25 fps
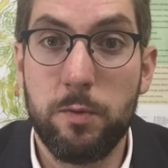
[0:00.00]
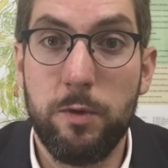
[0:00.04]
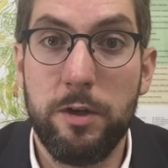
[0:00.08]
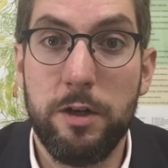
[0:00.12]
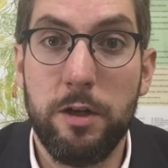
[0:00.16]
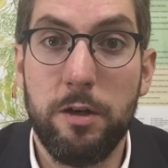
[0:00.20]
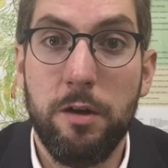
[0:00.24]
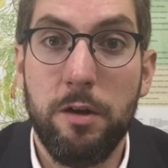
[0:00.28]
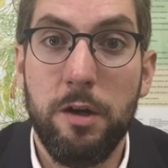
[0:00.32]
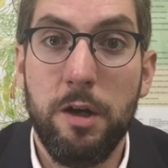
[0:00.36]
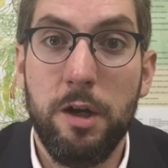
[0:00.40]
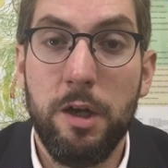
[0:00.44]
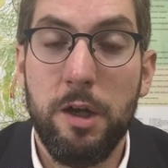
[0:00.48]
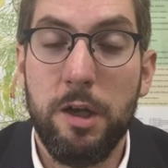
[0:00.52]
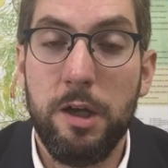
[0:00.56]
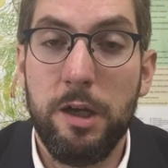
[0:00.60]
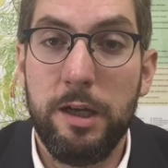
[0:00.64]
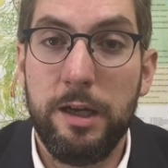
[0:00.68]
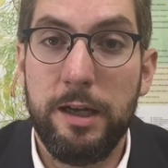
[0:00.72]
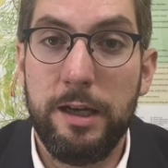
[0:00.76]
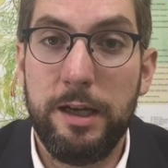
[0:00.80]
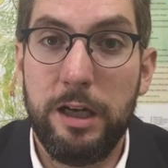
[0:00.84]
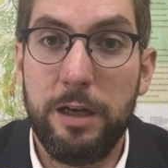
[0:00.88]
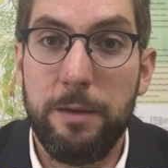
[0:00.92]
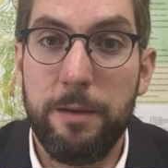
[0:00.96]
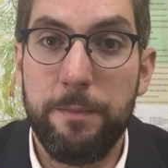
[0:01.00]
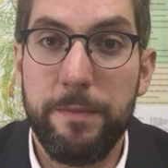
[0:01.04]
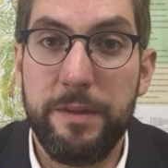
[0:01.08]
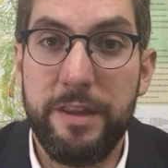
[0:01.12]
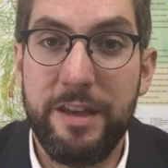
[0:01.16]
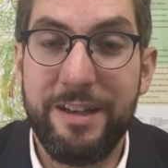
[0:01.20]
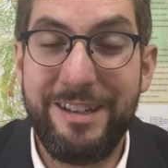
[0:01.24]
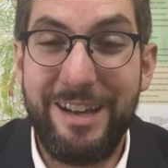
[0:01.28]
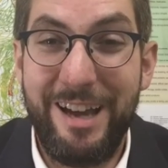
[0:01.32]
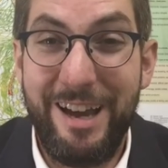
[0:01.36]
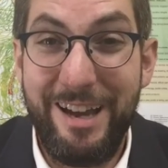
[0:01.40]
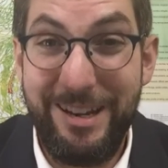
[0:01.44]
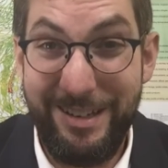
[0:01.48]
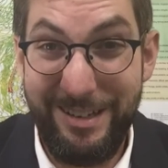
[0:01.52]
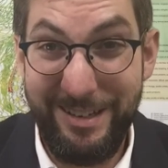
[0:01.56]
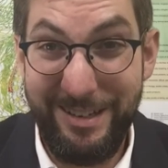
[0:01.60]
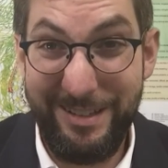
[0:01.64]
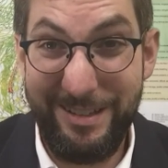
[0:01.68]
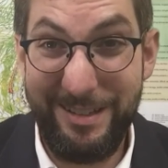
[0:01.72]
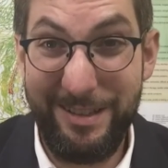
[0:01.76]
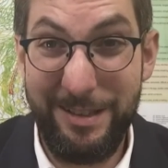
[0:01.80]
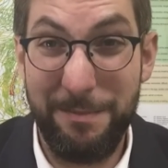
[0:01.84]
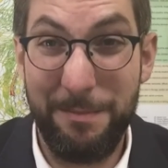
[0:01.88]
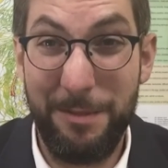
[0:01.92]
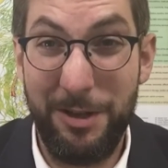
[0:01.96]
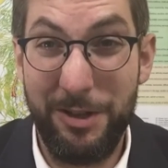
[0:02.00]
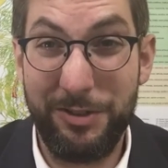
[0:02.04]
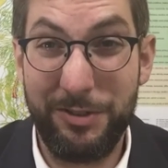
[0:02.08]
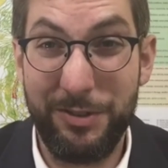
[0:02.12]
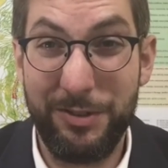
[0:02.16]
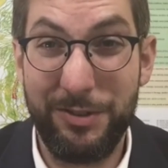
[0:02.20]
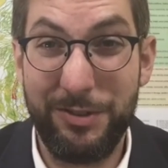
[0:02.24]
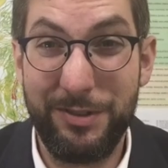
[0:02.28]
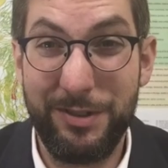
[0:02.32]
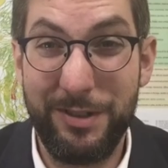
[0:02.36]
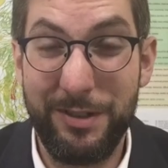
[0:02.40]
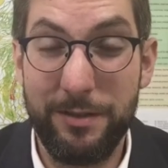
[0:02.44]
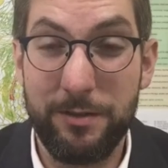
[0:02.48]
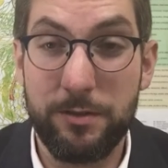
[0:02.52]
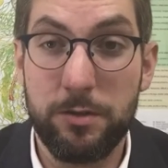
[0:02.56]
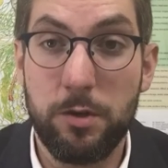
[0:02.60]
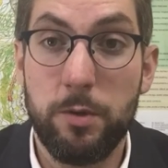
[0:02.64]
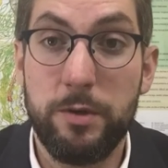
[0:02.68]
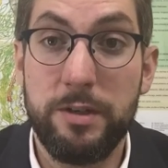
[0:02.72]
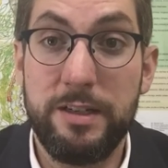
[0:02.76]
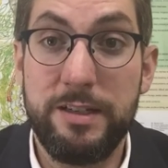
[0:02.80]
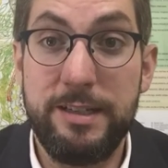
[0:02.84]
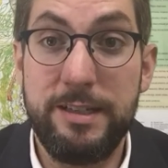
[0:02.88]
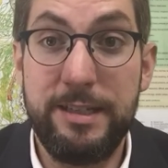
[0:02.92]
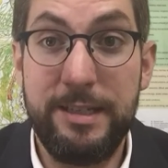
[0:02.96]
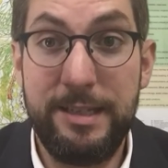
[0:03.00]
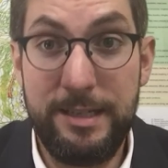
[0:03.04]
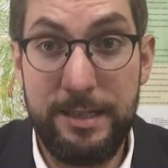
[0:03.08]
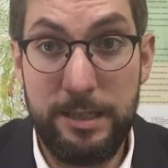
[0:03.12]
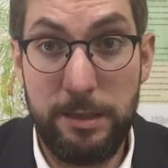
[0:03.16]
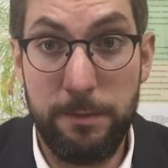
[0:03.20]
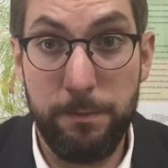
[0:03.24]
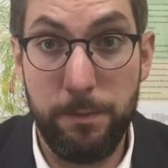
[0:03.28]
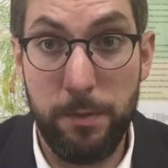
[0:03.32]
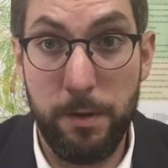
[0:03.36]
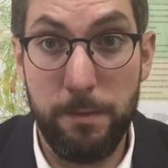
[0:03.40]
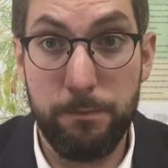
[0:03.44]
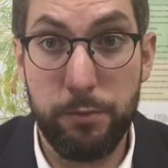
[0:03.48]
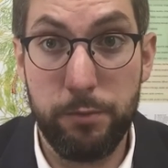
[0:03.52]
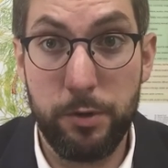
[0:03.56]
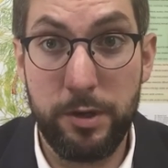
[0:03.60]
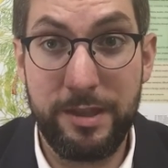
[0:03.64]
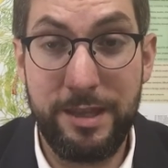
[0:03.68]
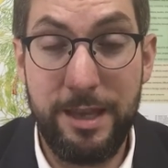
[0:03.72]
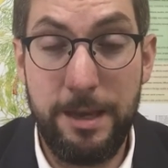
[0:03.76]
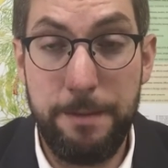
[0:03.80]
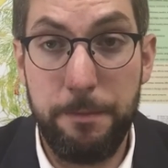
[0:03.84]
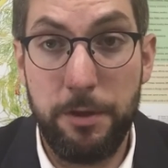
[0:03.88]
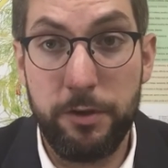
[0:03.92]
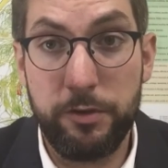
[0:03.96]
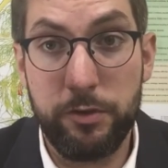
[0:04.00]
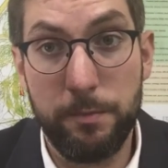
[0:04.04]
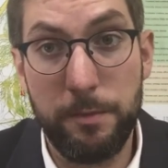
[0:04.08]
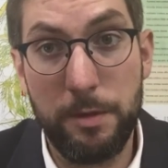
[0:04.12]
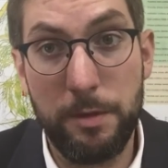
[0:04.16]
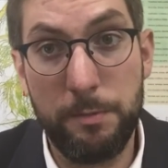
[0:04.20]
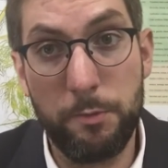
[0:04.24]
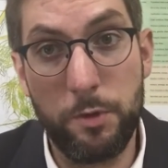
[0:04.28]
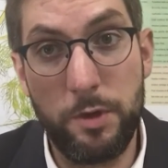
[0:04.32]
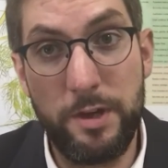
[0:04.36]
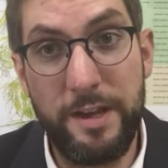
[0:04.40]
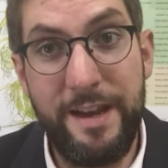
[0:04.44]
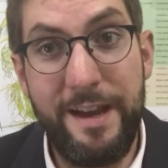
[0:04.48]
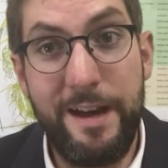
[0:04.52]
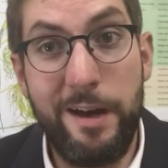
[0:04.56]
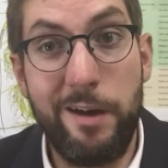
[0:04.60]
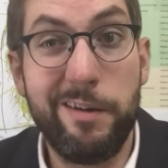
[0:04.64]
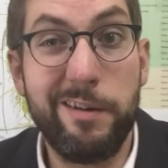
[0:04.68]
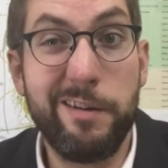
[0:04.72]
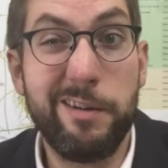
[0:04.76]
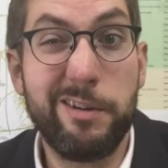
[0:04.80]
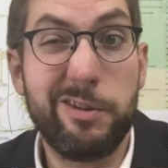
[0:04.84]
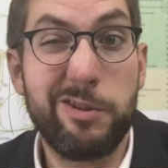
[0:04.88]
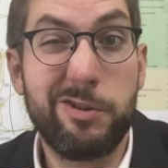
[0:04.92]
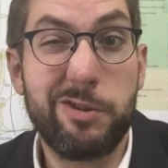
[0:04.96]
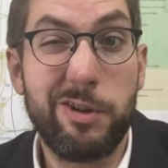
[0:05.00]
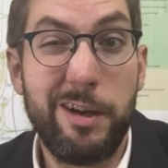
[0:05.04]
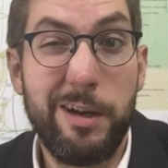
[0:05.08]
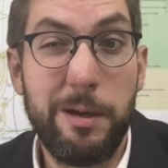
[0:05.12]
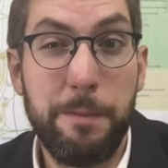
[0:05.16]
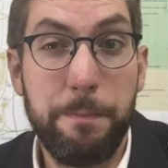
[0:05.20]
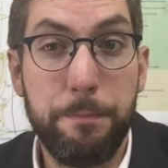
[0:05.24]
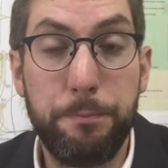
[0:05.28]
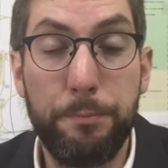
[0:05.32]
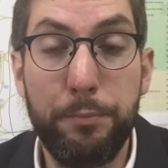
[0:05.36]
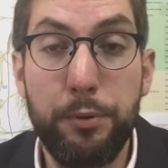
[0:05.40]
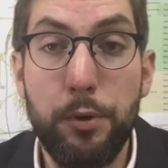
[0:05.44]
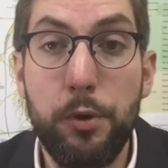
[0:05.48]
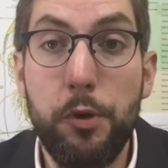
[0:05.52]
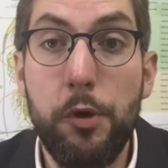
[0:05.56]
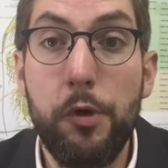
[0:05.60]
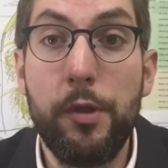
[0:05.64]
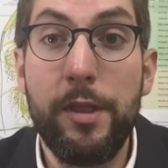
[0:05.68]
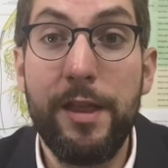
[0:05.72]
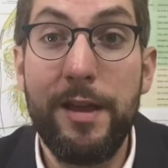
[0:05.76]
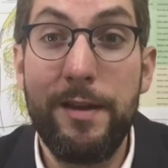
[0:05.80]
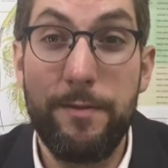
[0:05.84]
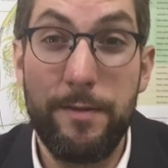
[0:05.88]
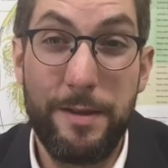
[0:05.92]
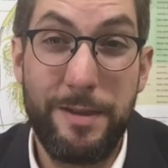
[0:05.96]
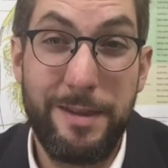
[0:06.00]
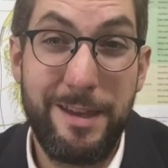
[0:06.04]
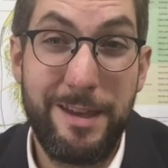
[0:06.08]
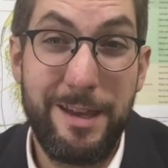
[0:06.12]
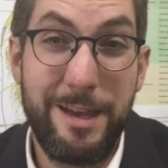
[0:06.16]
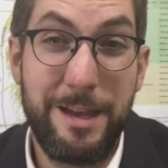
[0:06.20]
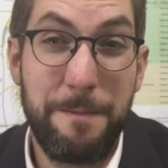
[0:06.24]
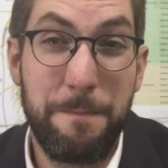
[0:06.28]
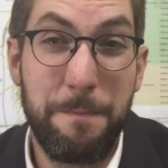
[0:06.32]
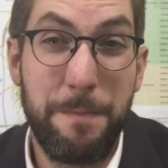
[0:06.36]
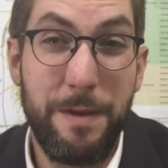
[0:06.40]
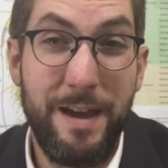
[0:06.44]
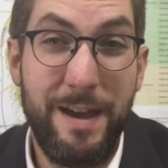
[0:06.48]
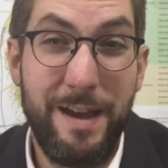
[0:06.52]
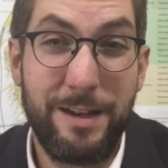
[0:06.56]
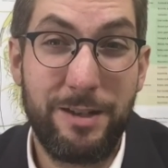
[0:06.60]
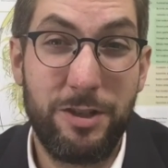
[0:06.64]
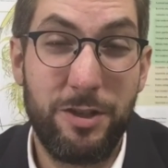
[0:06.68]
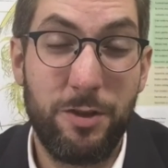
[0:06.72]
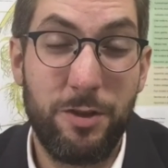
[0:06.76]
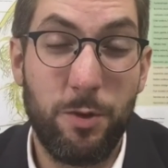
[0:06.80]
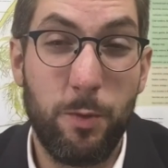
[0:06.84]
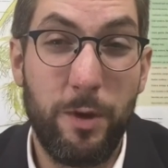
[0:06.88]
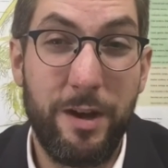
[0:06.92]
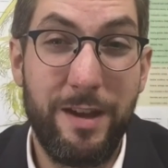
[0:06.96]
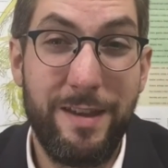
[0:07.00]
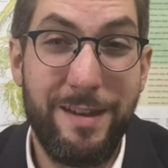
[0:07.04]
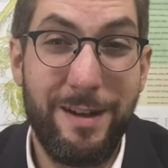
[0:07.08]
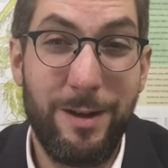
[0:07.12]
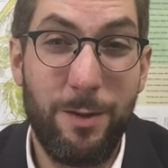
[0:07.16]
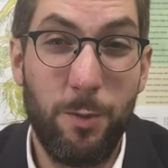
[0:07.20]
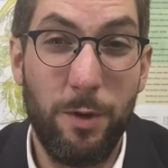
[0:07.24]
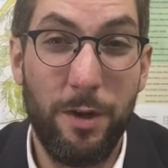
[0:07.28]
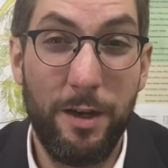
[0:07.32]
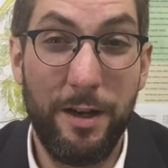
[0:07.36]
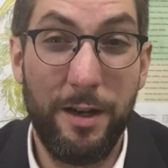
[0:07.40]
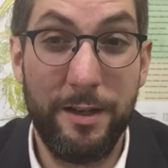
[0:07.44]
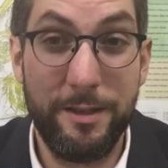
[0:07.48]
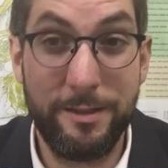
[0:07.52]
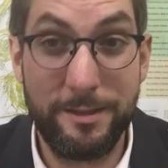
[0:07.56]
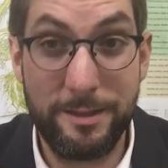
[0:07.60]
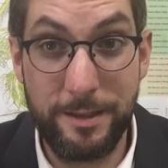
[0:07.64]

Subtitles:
Well, the tightness in the muscles is going to tend to bring that muscle memory out and try to pull everything back to the way that it was.